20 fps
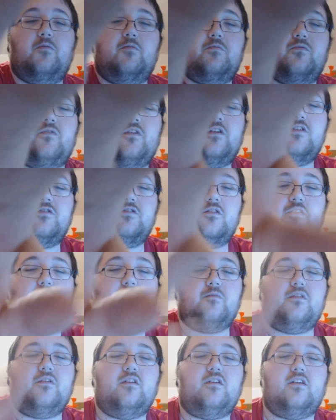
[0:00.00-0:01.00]
more professional than
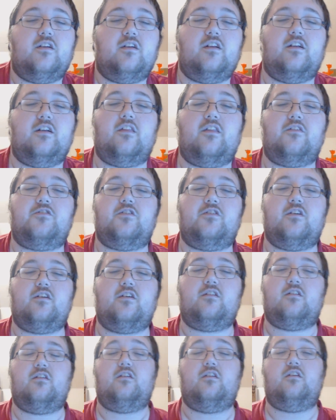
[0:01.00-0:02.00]
me, get it out of the
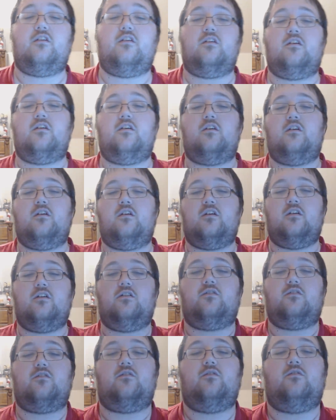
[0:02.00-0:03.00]
shot.
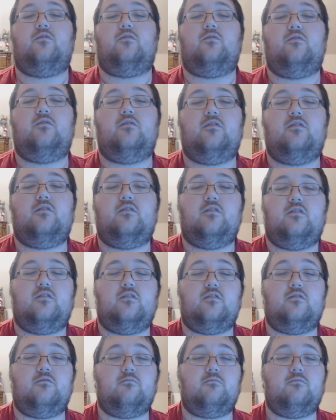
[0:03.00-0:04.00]
So
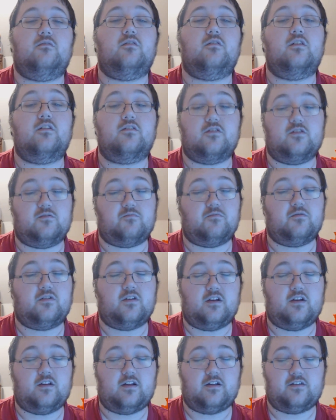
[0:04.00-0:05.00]
let's just
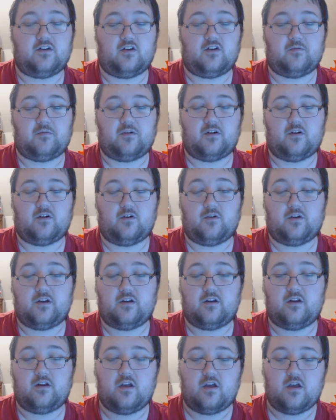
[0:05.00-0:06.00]
pretend that's how I'm going to hold
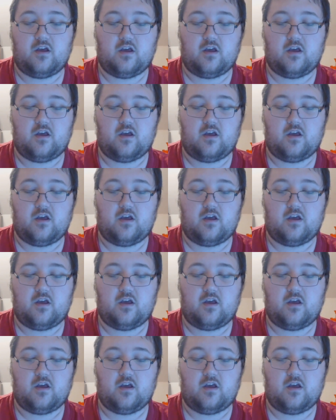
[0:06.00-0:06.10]
it.